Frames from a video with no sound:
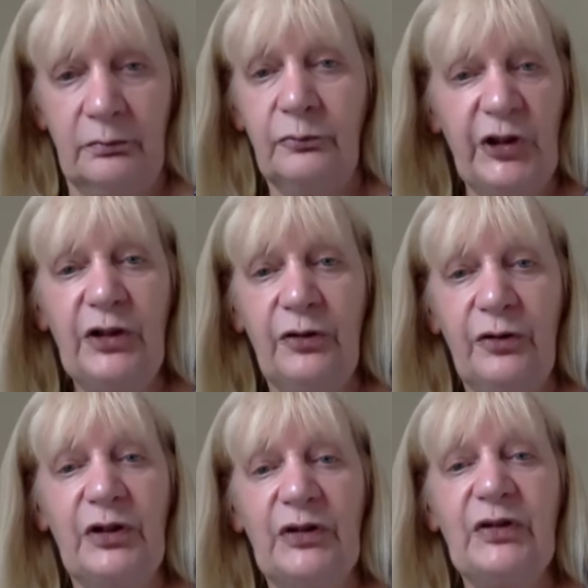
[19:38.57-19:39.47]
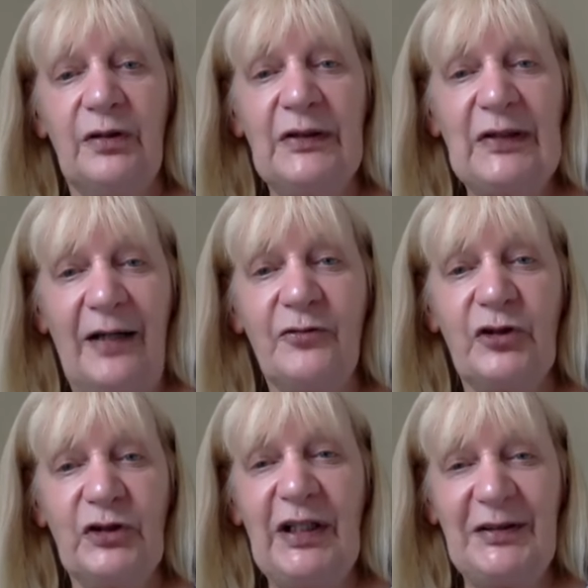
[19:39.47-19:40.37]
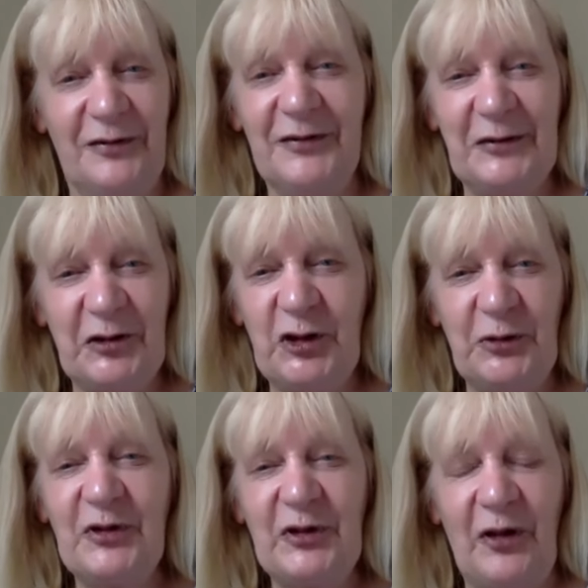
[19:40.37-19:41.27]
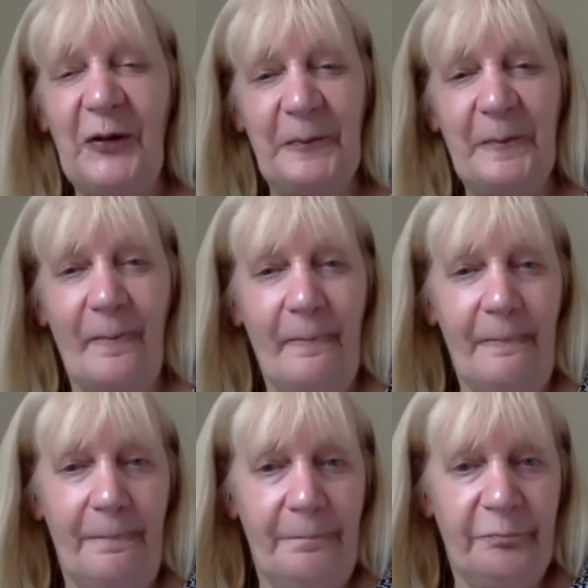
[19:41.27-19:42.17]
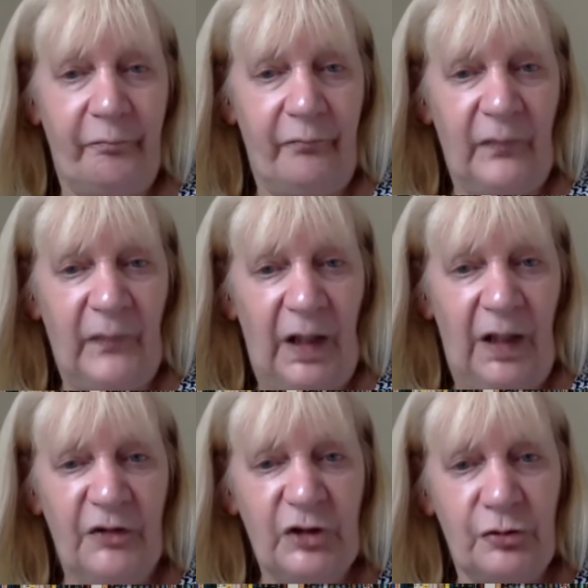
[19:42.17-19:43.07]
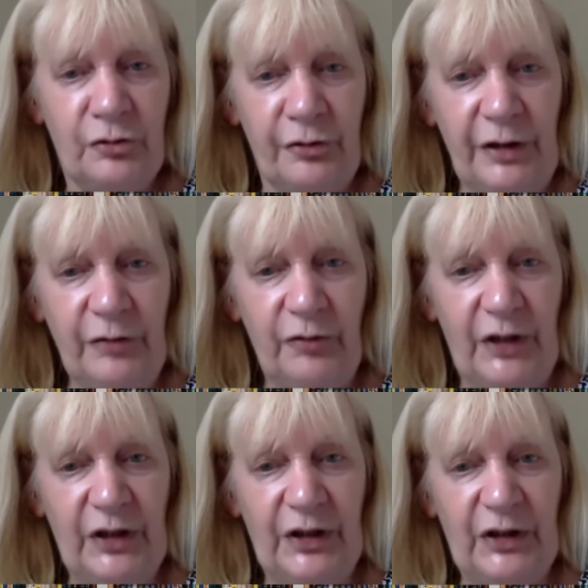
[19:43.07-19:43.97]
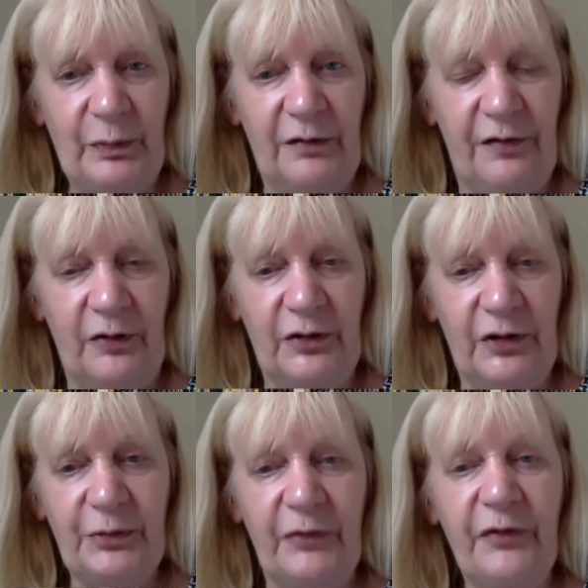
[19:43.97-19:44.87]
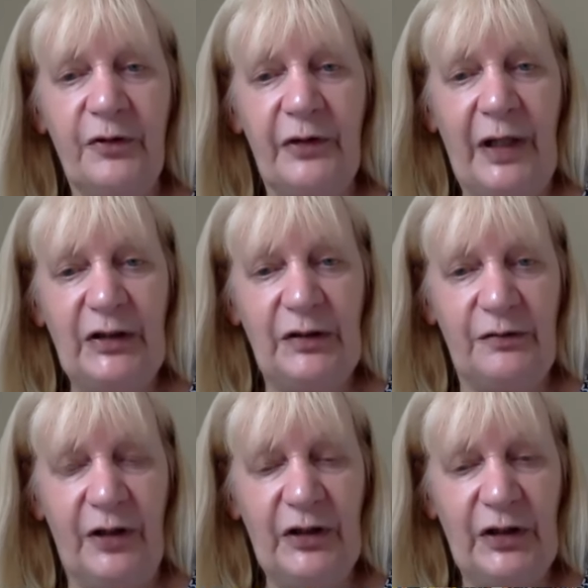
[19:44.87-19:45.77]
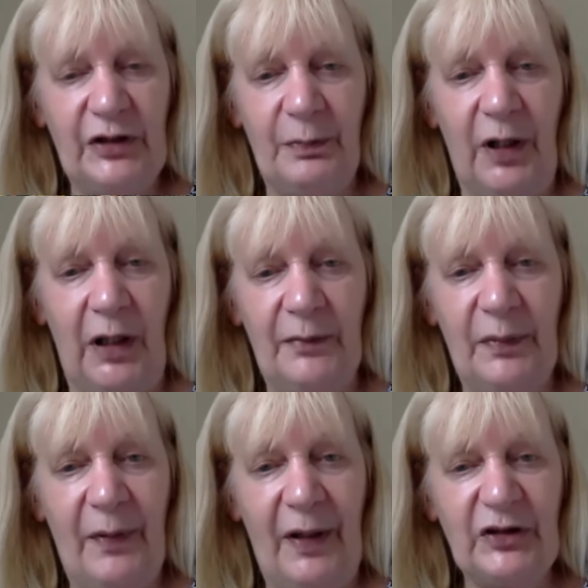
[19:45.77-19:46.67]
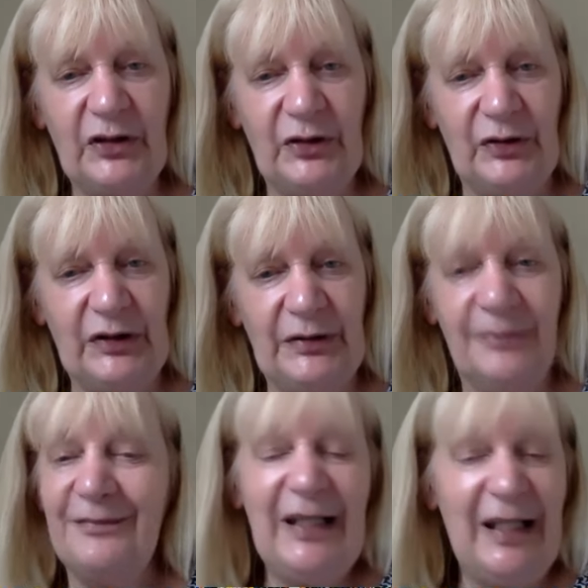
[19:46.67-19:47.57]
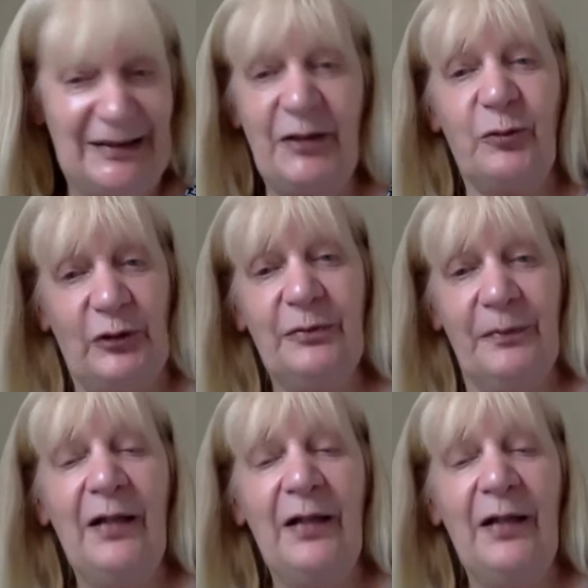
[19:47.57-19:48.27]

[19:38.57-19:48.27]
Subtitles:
pretty good is how successful students are. If screenwriting is my focus, would the creative writing diploma be better suited? Yes, it would.